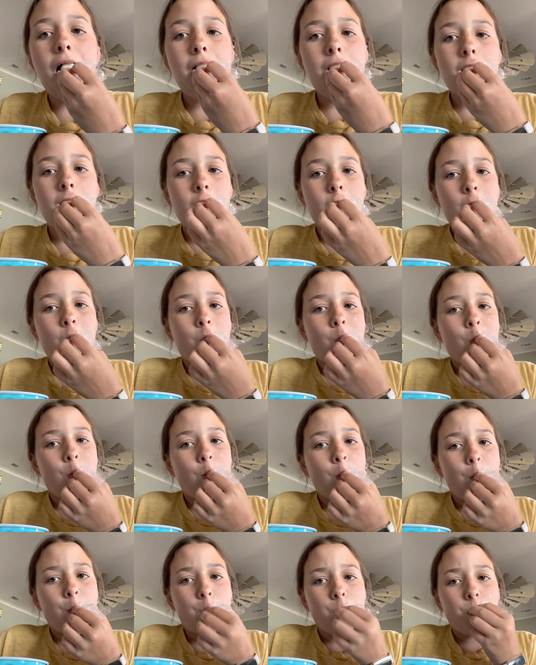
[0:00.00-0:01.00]

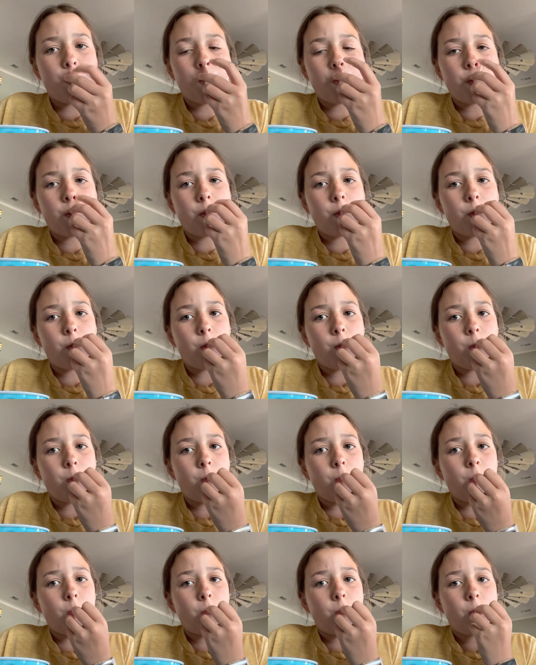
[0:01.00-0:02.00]

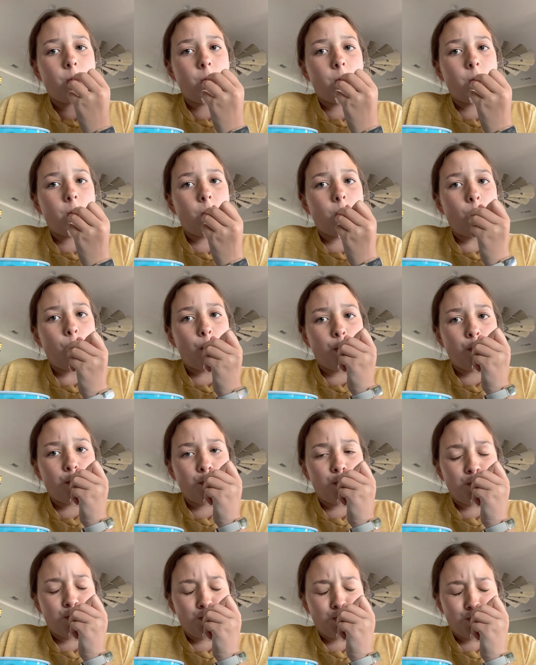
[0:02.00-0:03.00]

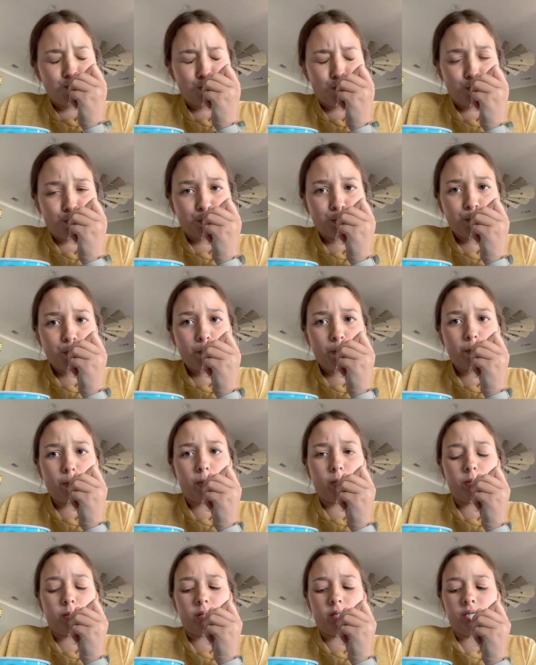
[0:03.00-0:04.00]

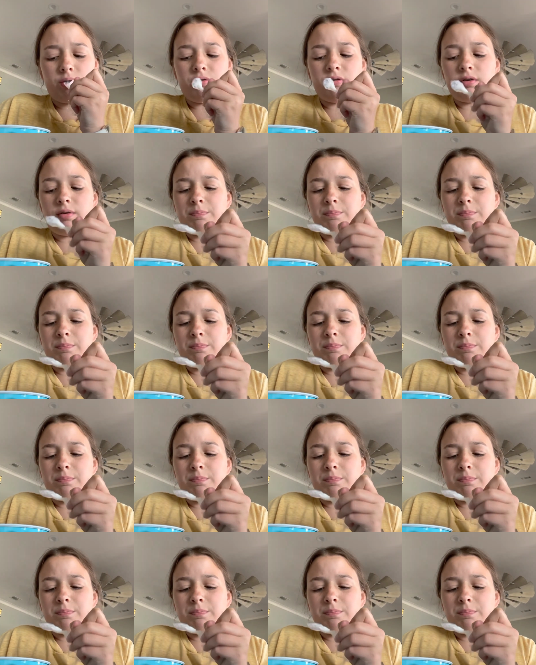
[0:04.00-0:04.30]
[no speech]